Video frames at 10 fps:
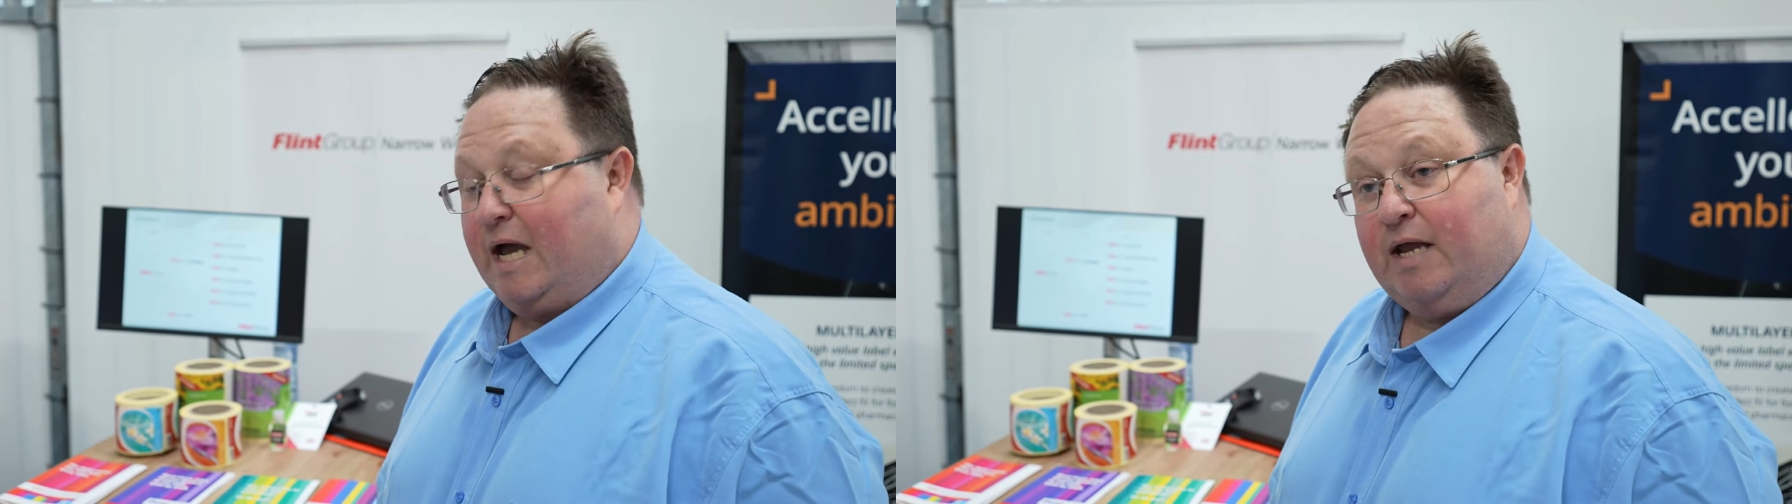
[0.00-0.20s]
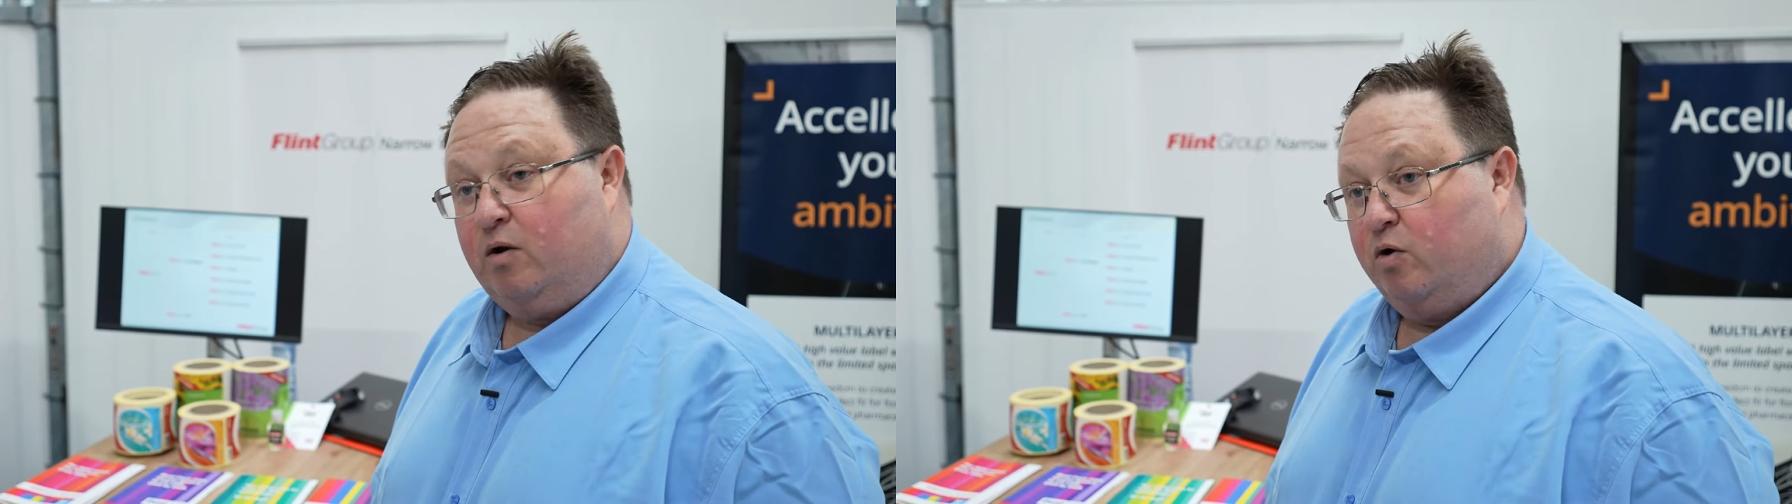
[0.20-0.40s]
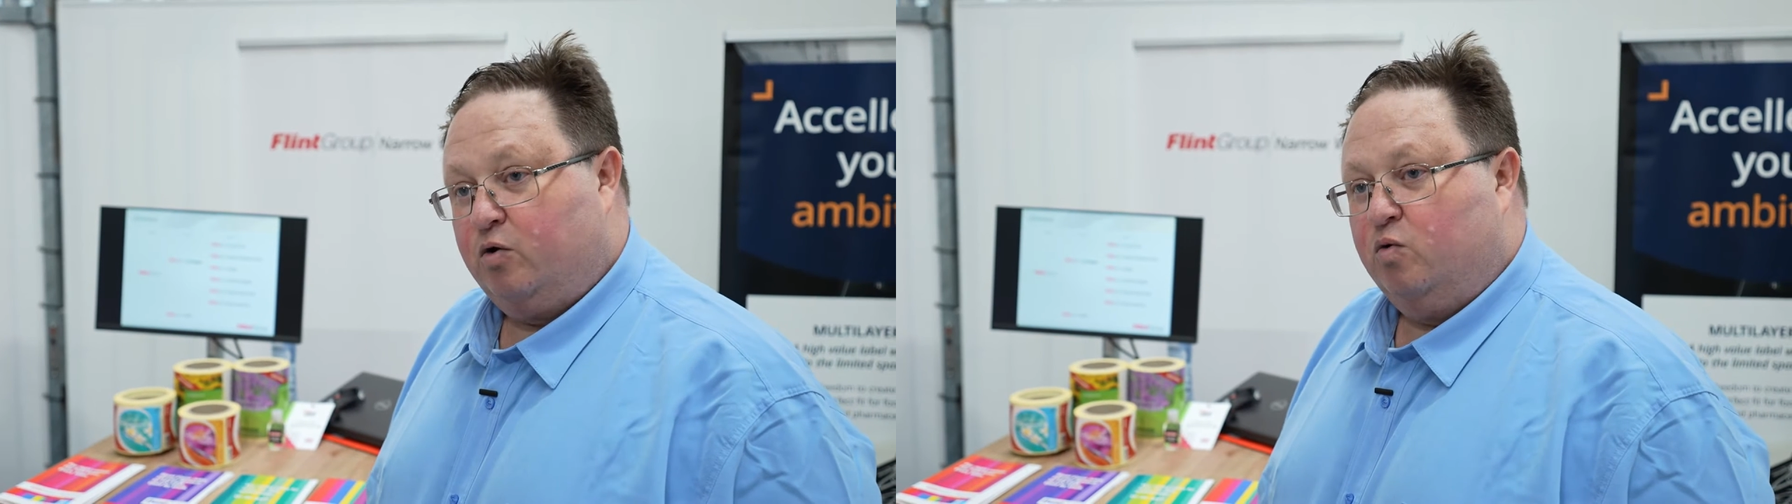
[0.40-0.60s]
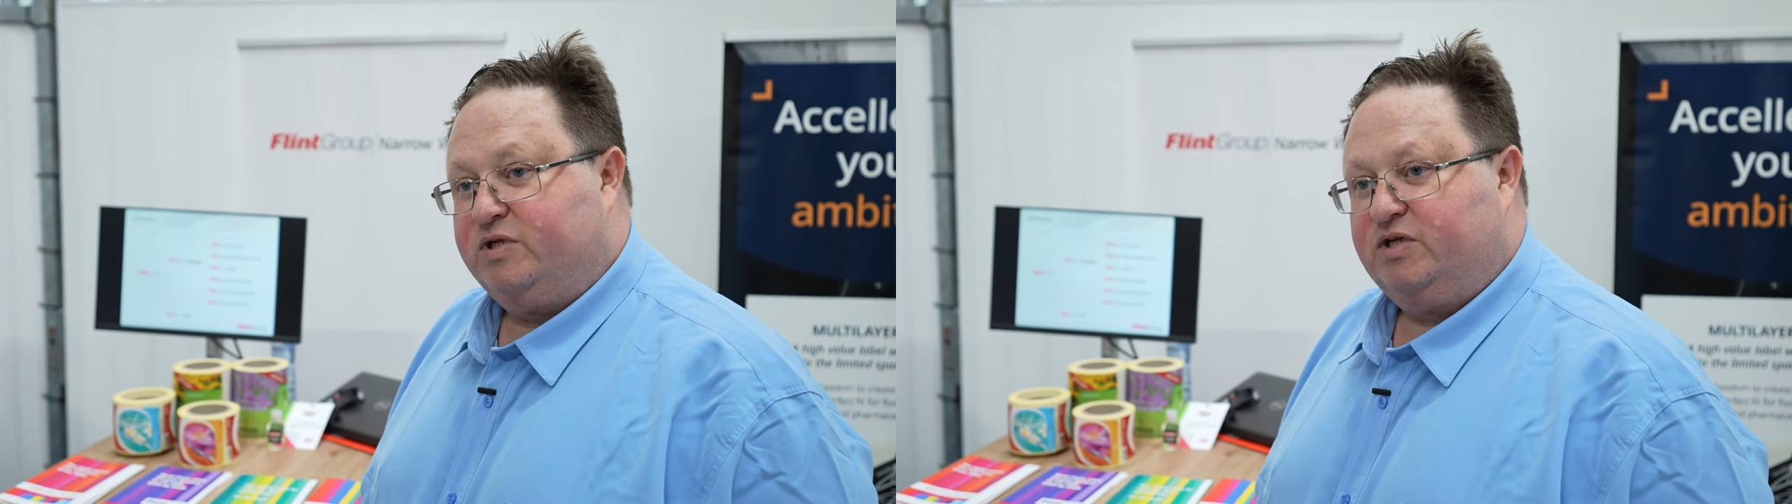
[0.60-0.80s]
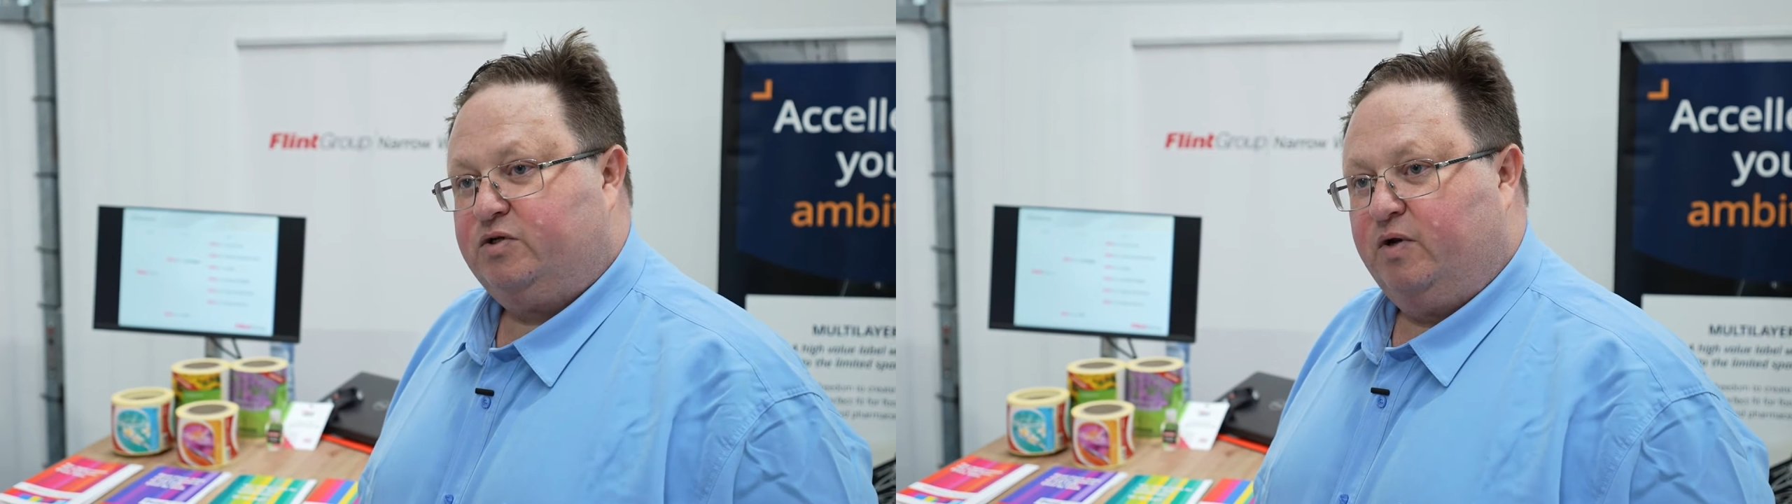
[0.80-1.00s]
analog or
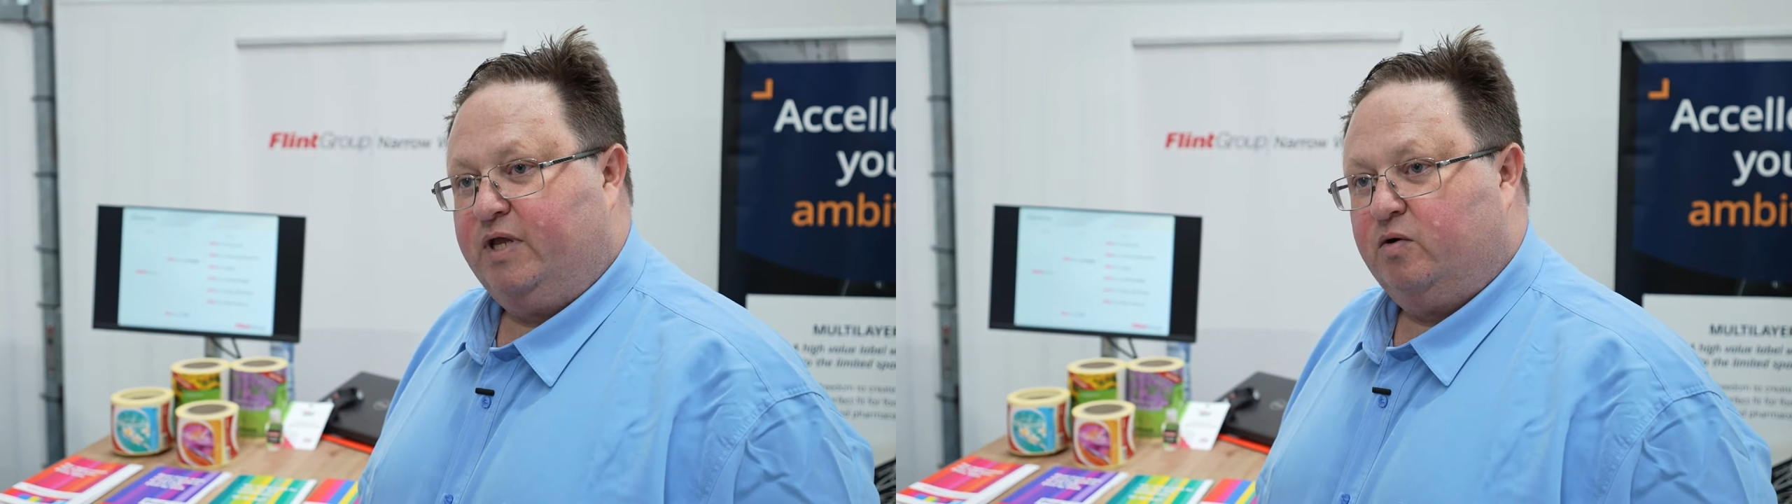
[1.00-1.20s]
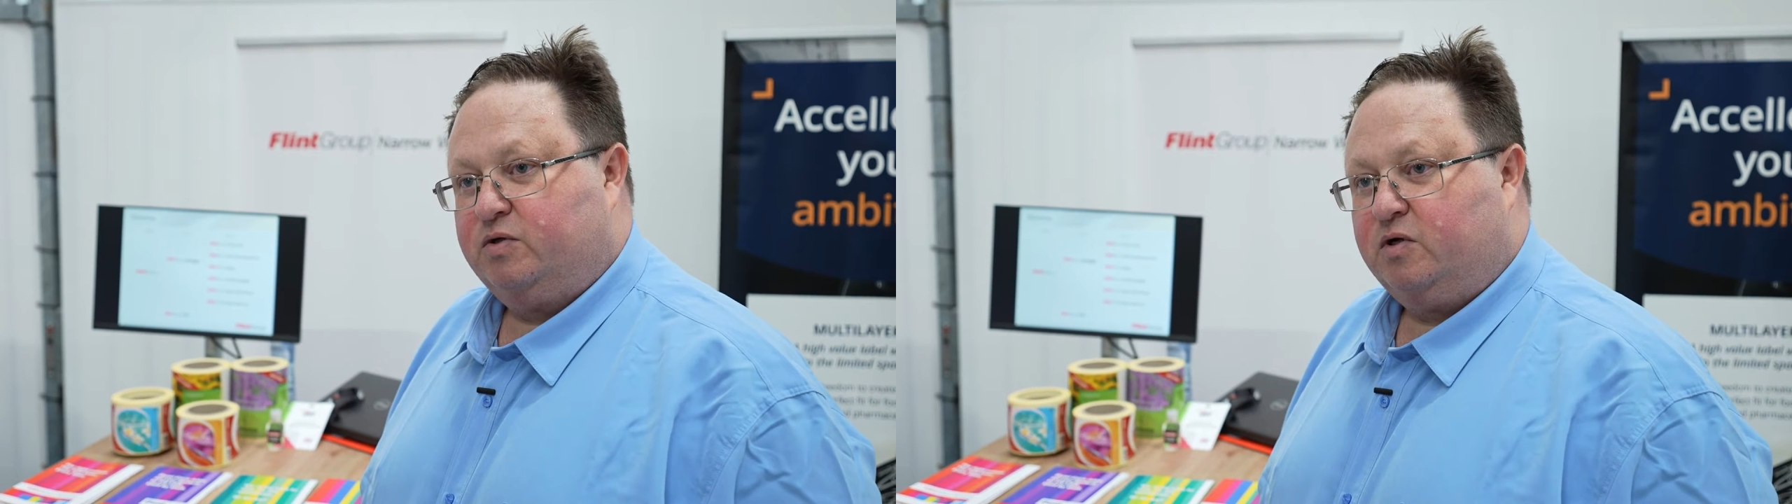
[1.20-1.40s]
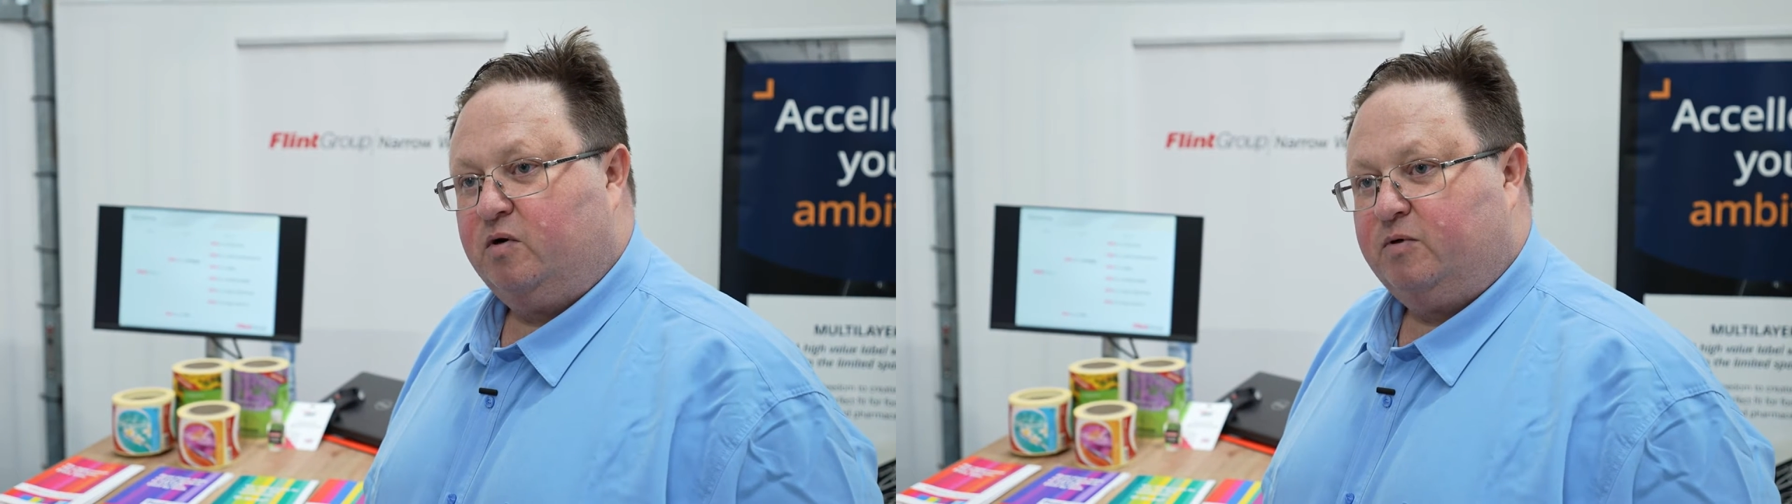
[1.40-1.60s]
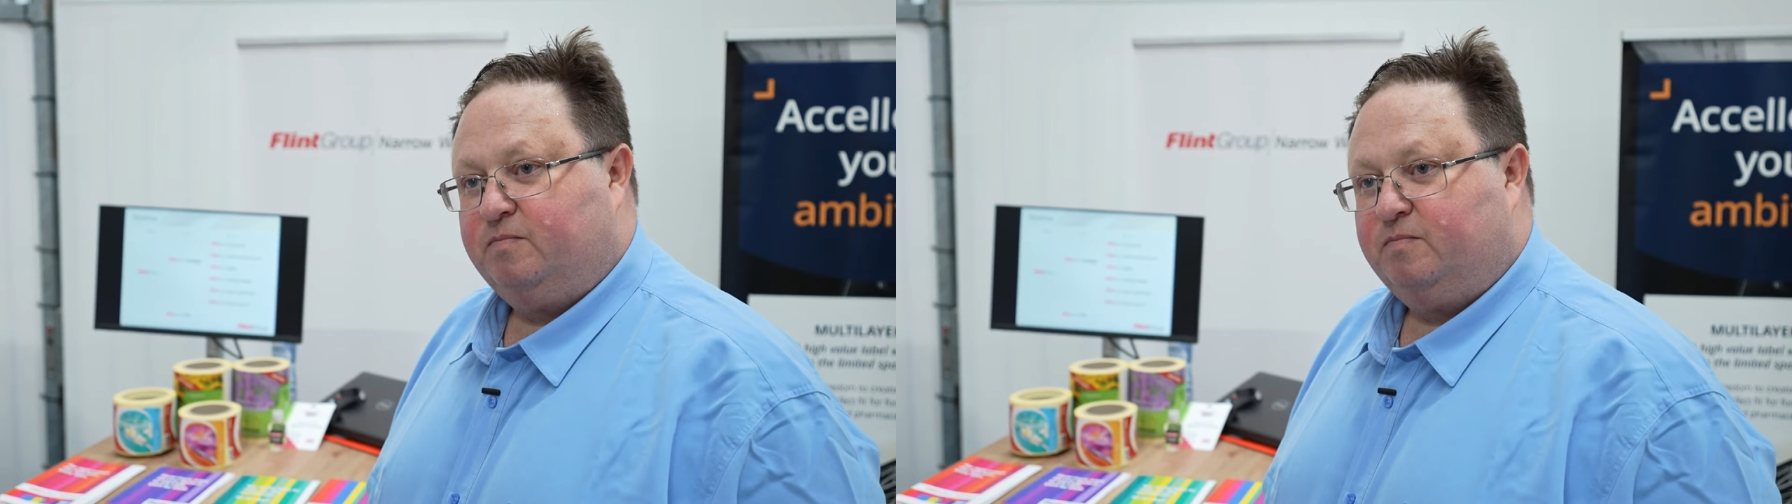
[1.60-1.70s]
digital ink on top.